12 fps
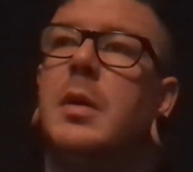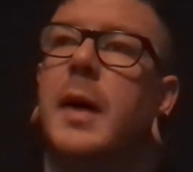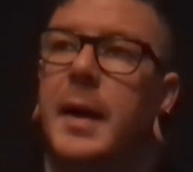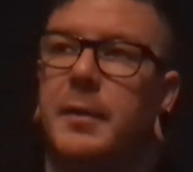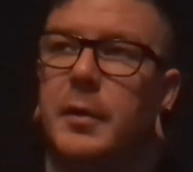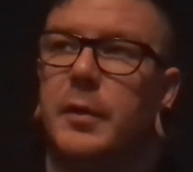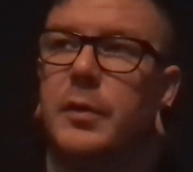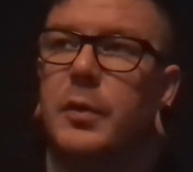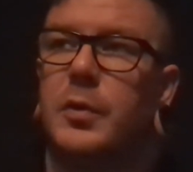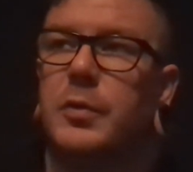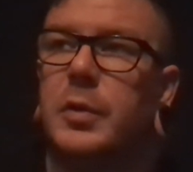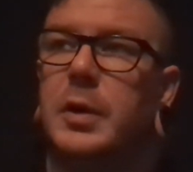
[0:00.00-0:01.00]
after the
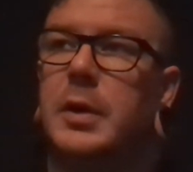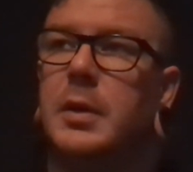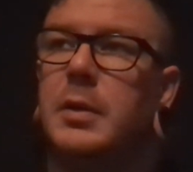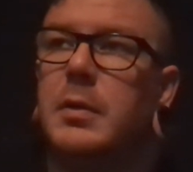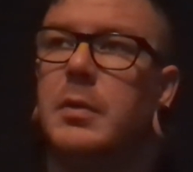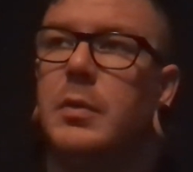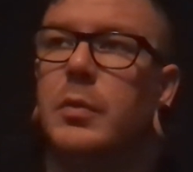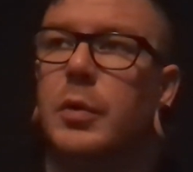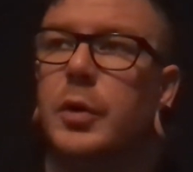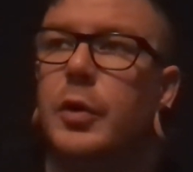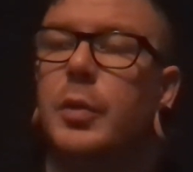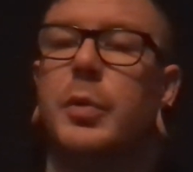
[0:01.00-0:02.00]
surgery,
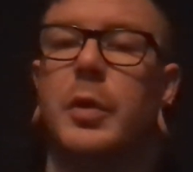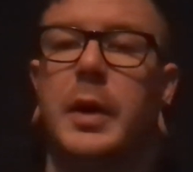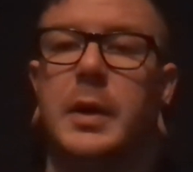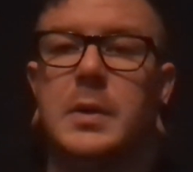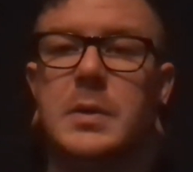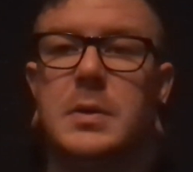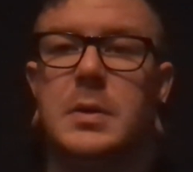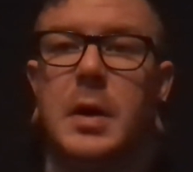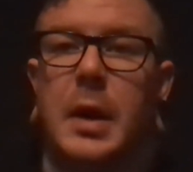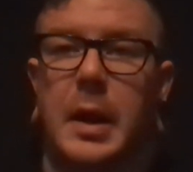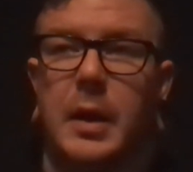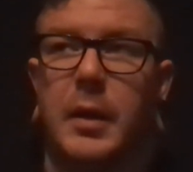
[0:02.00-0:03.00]
recuperate
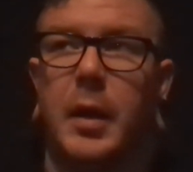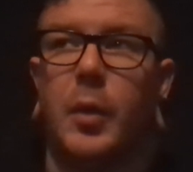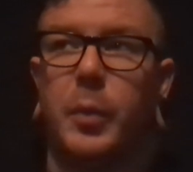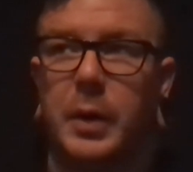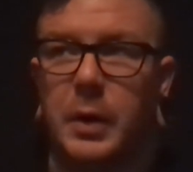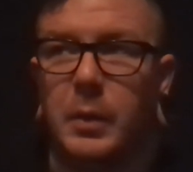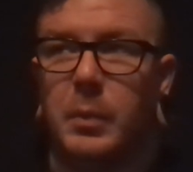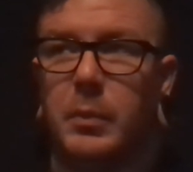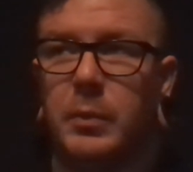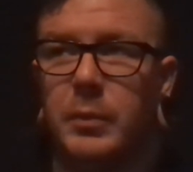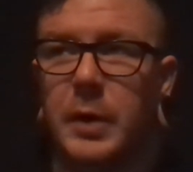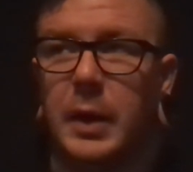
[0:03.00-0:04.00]
and help him
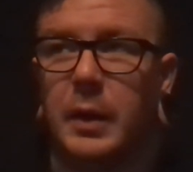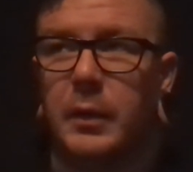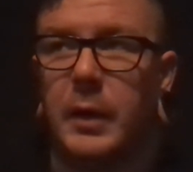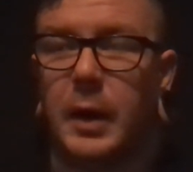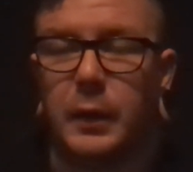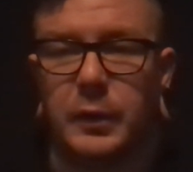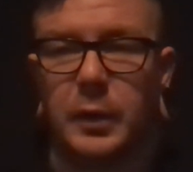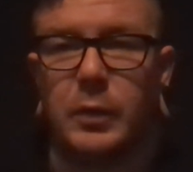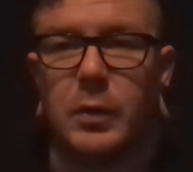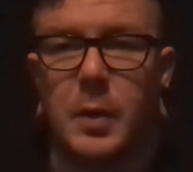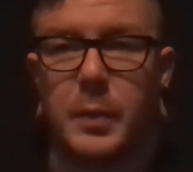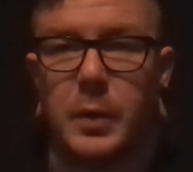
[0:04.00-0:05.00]
at the house I
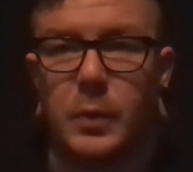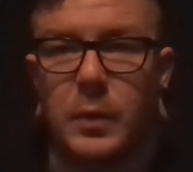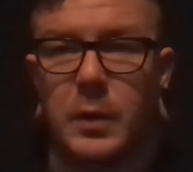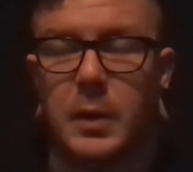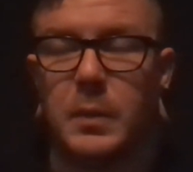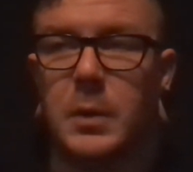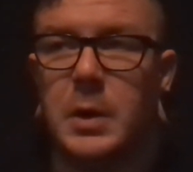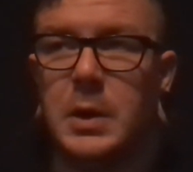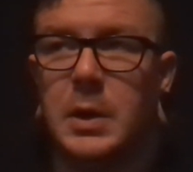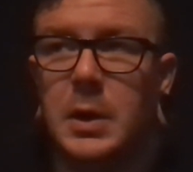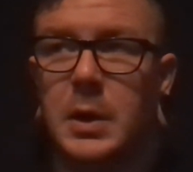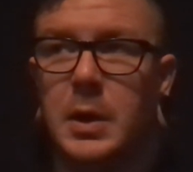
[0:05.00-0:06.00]
grew up in with him,
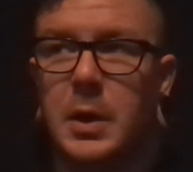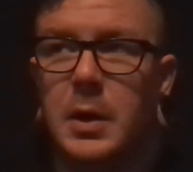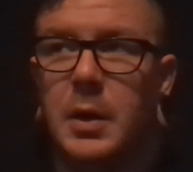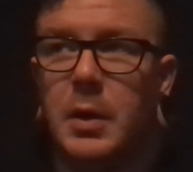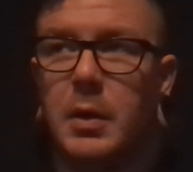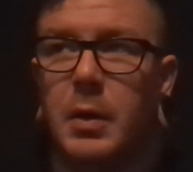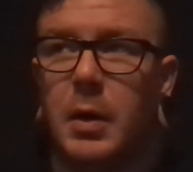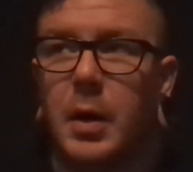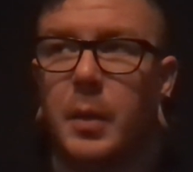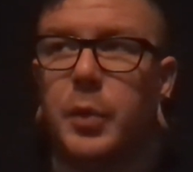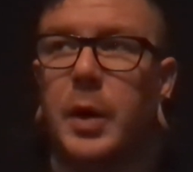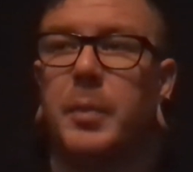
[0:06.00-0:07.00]

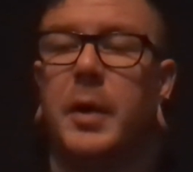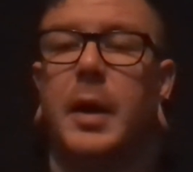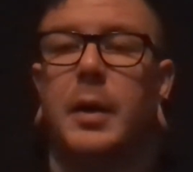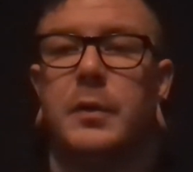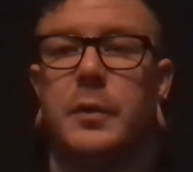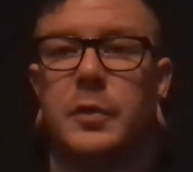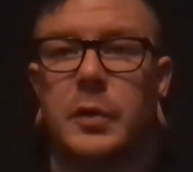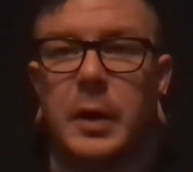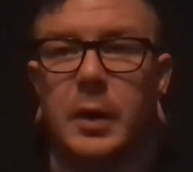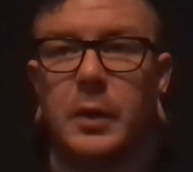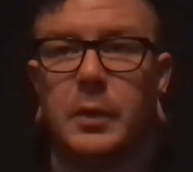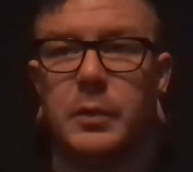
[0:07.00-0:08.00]
prep the house for
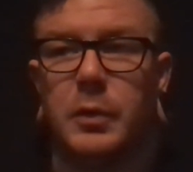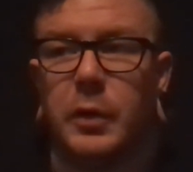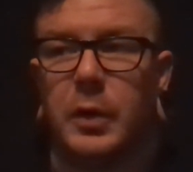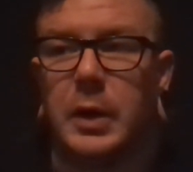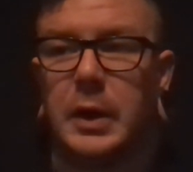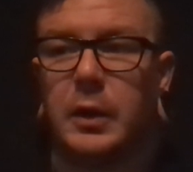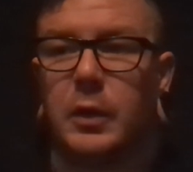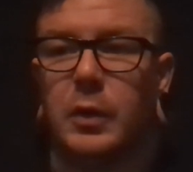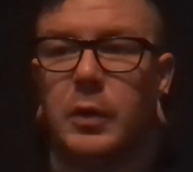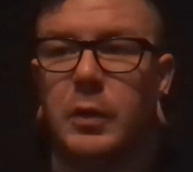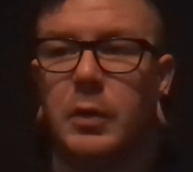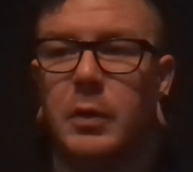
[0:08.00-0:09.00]
sale so that he
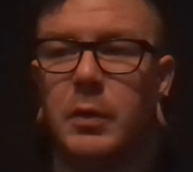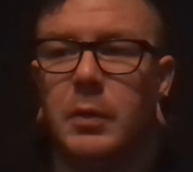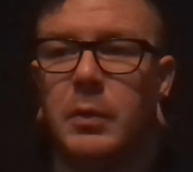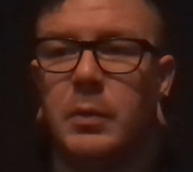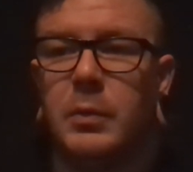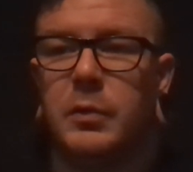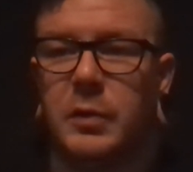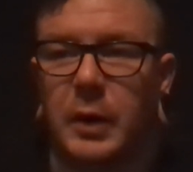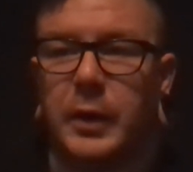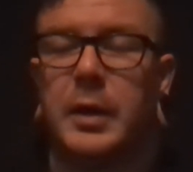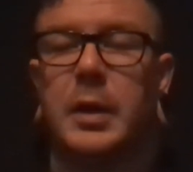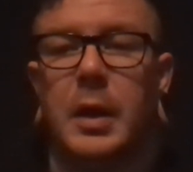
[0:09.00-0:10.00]
could
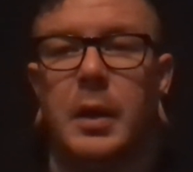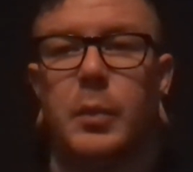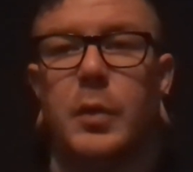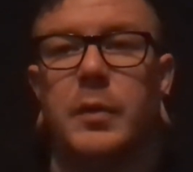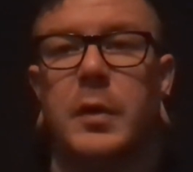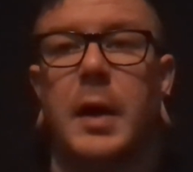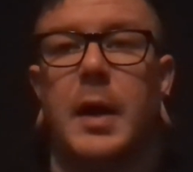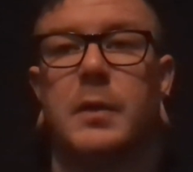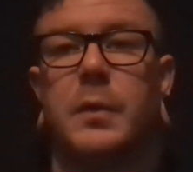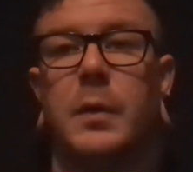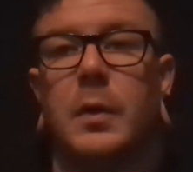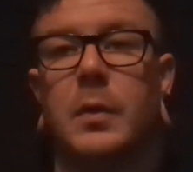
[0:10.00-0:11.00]
sell it and move to
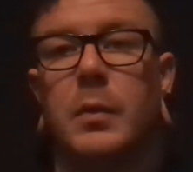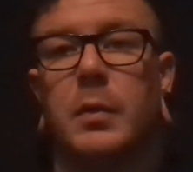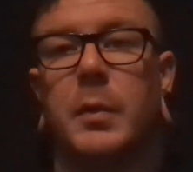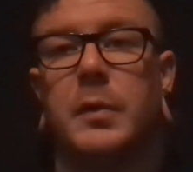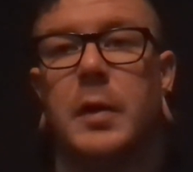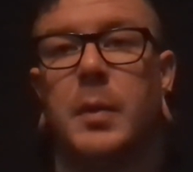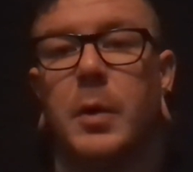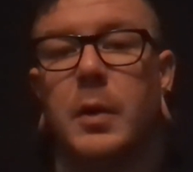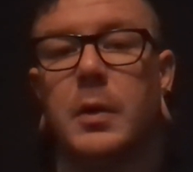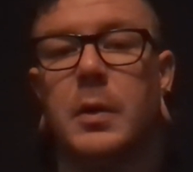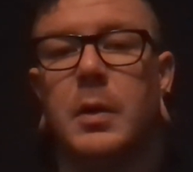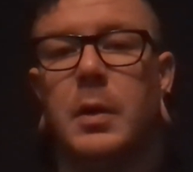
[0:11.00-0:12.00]
Nashville with my stepmother.